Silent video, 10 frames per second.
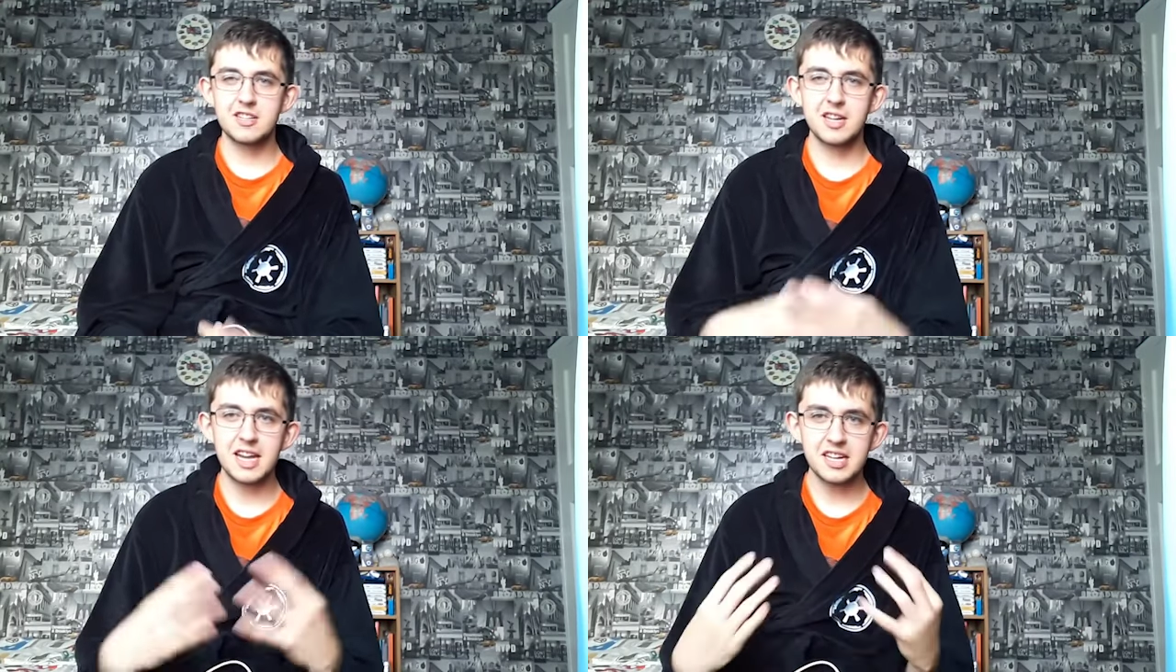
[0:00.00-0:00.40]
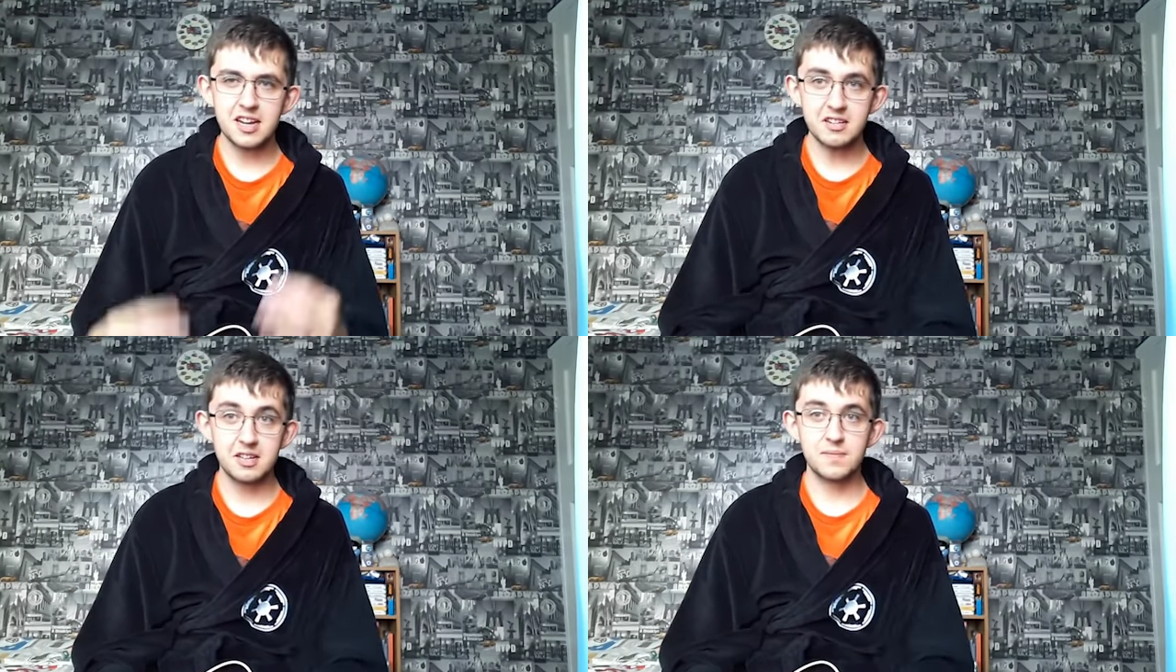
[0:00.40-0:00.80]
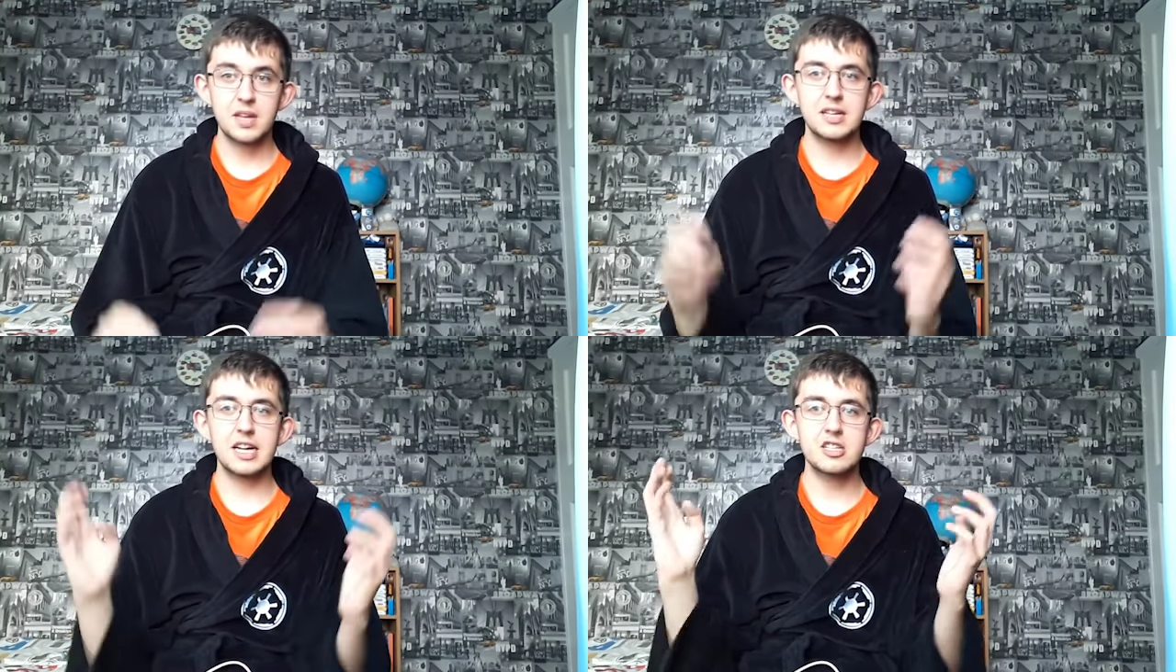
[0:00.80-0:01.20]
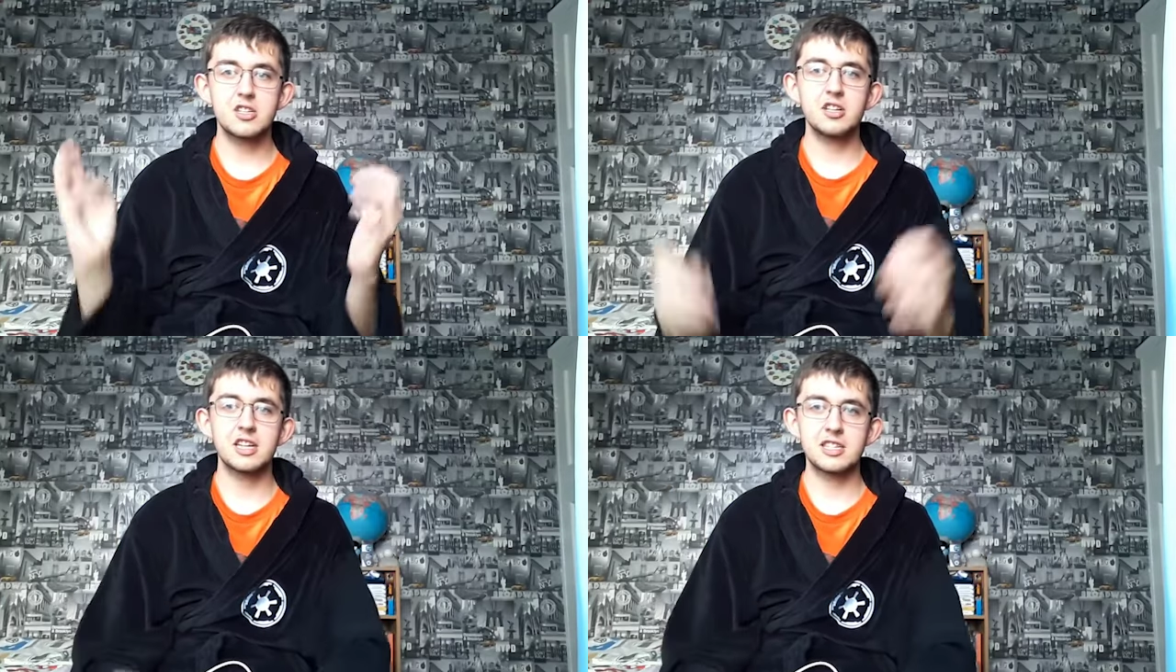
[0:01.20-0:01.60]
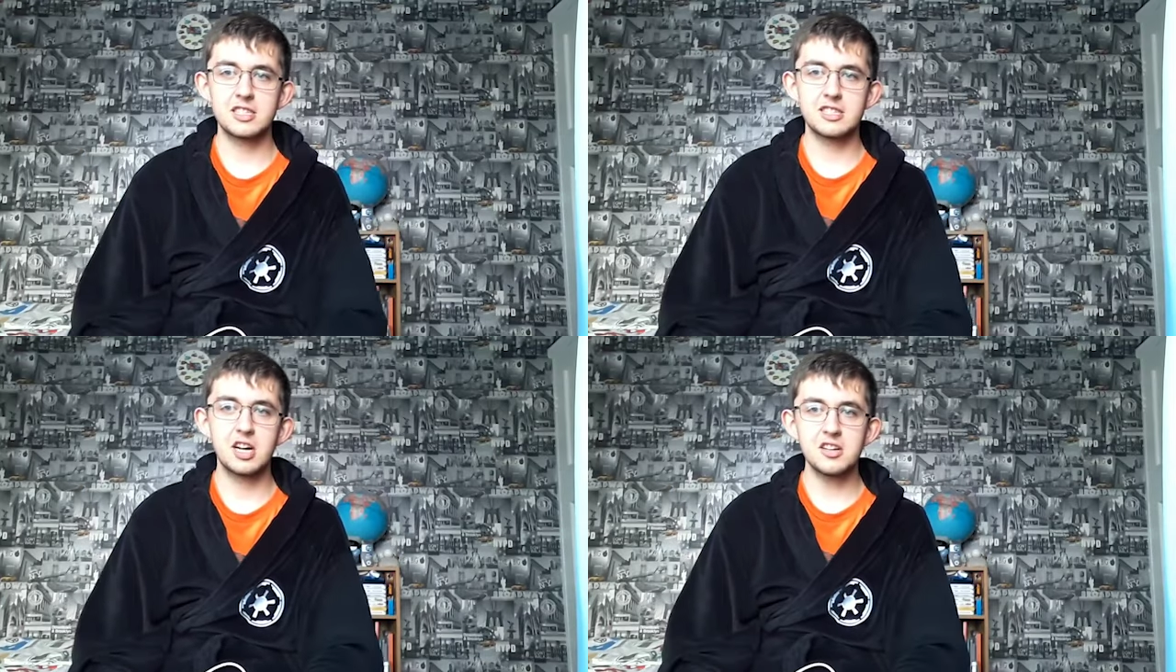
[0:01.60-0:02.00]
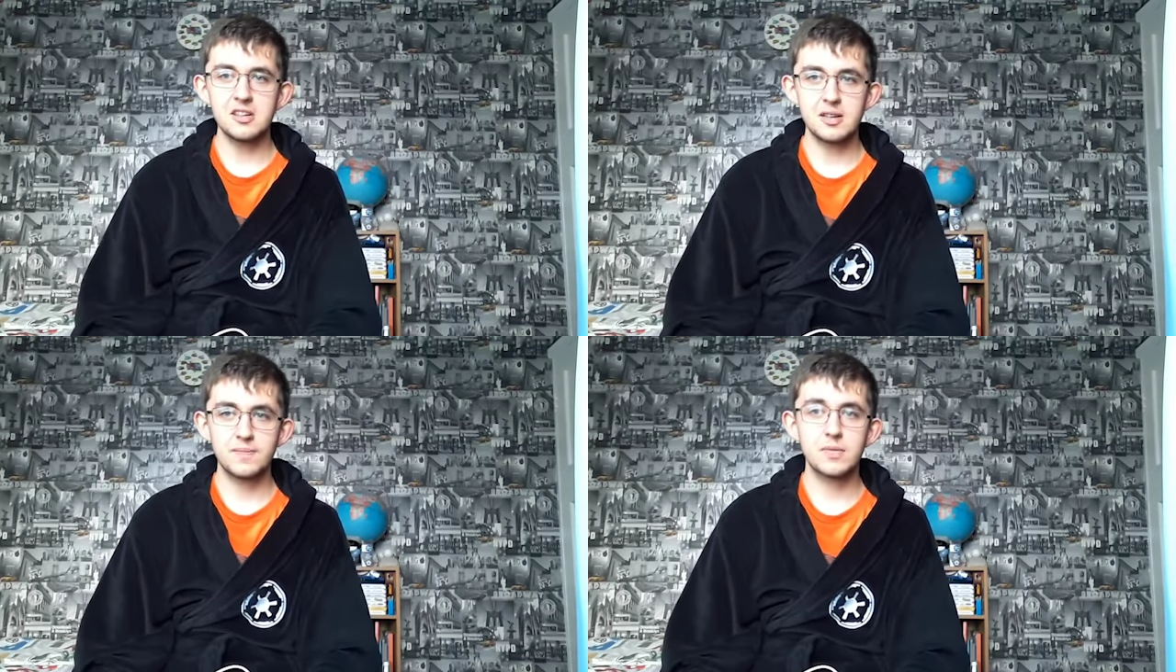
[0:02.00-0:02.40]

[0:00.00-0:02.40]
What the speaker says: So there you go, that's 2 coasters done,